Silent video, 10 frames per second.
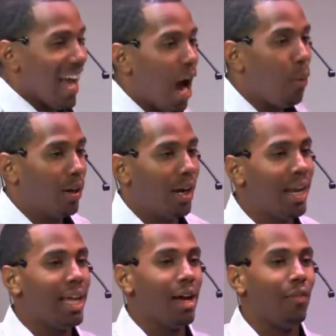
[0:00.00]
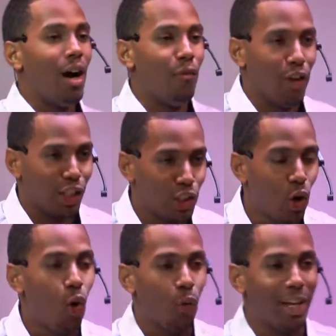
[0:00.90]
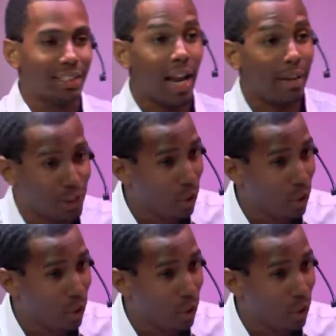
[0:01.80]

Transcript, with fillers: I want to live a victorious life.